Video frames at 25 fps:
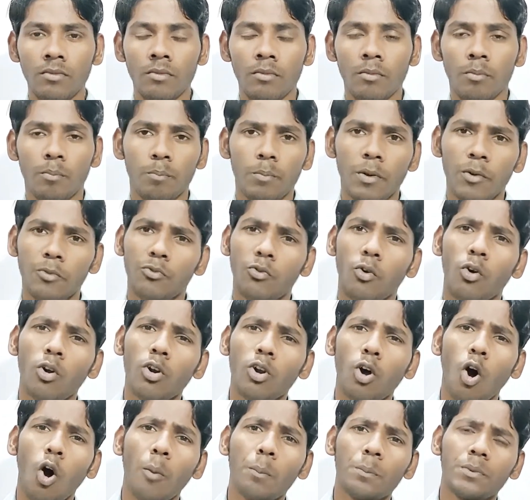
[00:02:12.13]

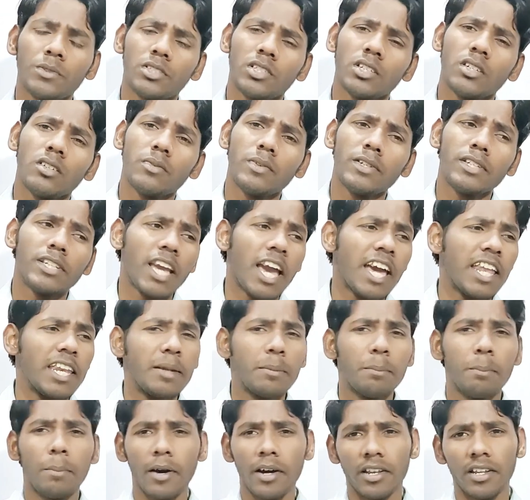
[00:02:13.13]
Before observing
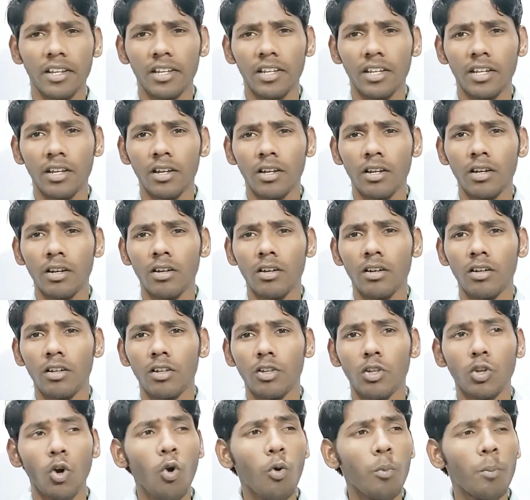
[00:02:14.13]
anybody,
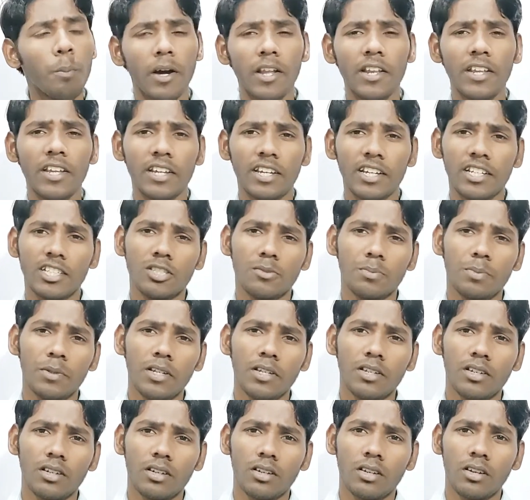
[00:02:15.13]
nobody can
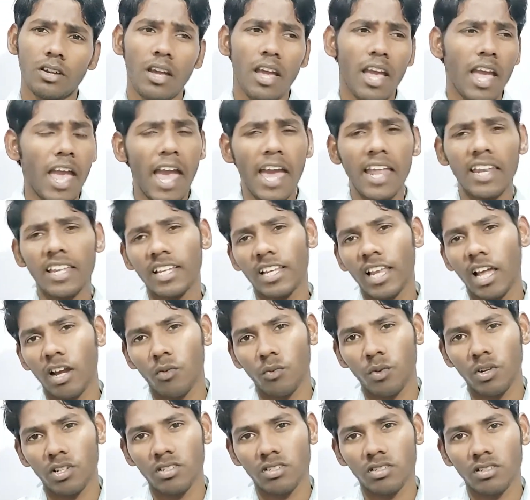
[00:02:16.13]
speak any
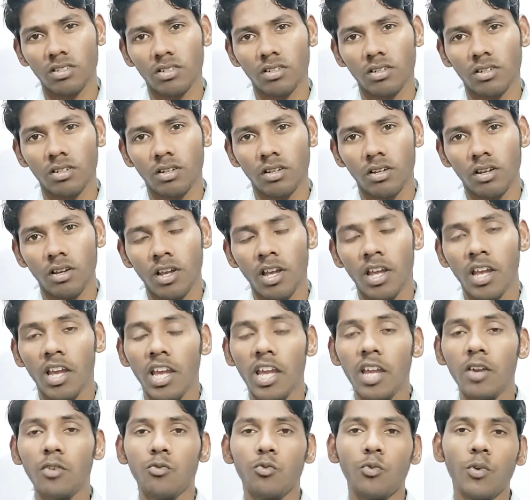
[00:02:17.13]
language.
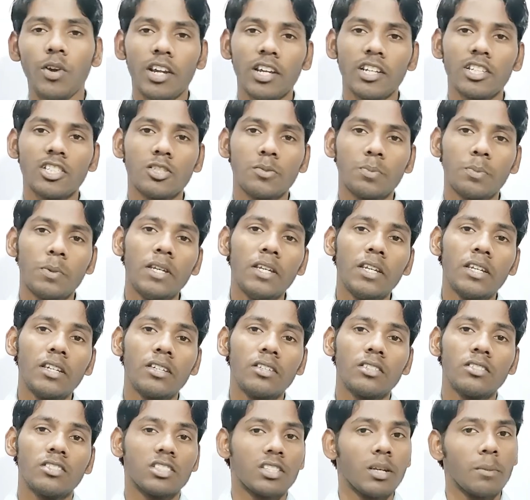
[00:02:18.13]
If we can speak
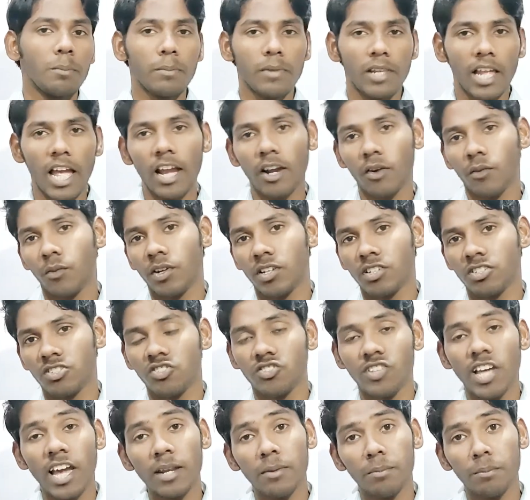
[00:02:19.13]
some language,
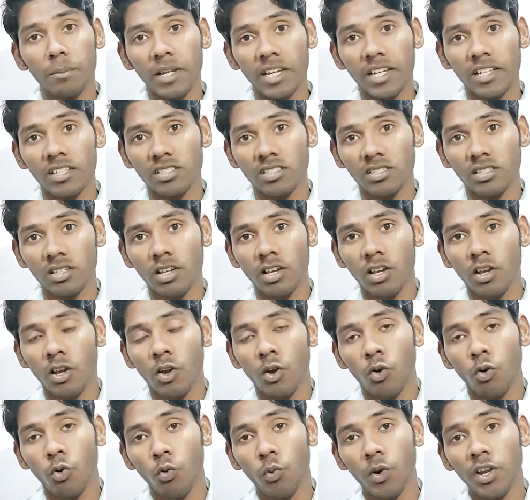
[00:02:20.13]
that means
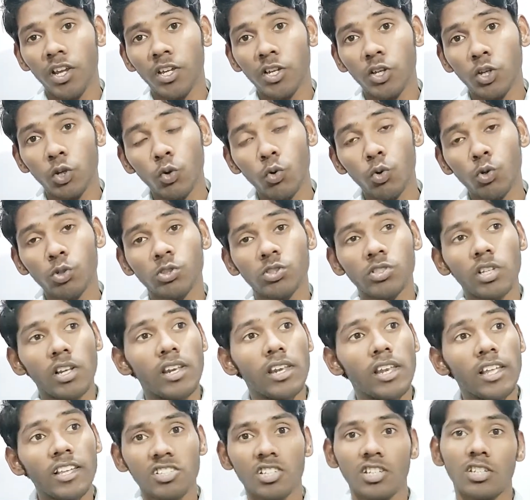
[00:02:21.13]
we used to
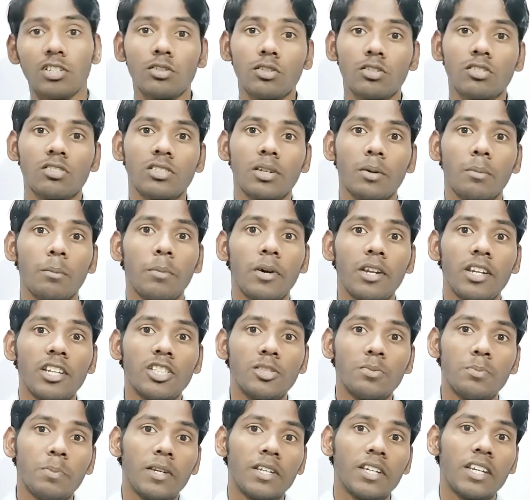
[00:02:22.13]
listen to somebody
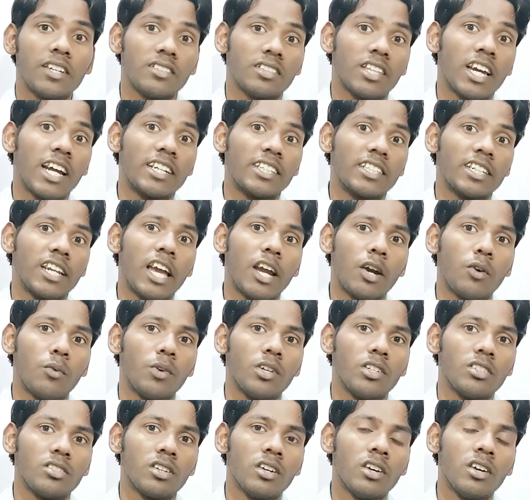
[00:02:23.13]
speaking that
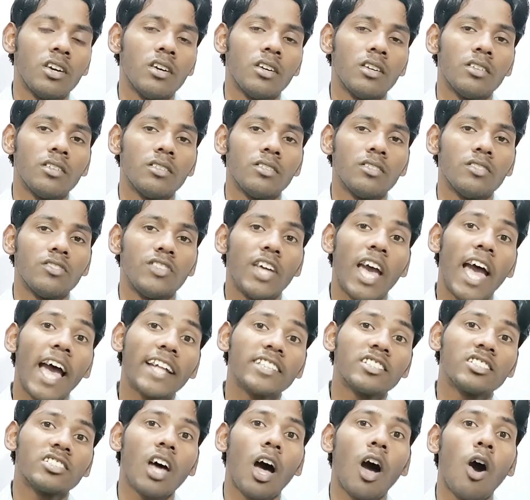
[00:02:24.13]
language.
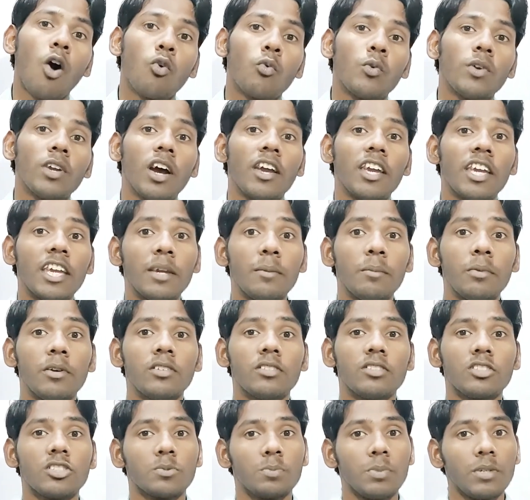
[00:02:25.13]
That's how we are able
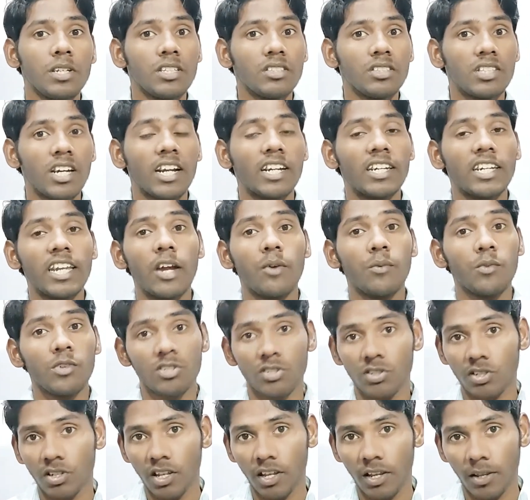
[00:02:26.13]
to speak that language
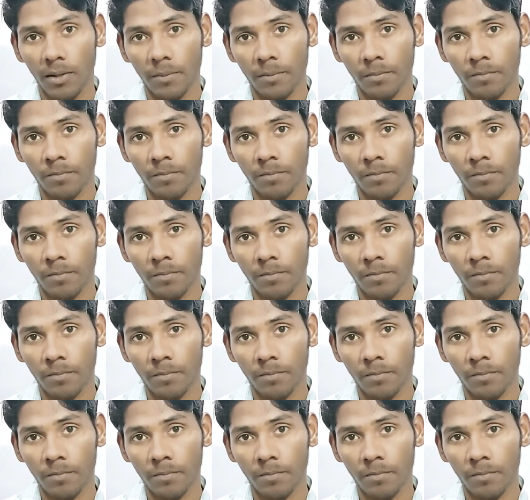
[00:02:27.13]
today.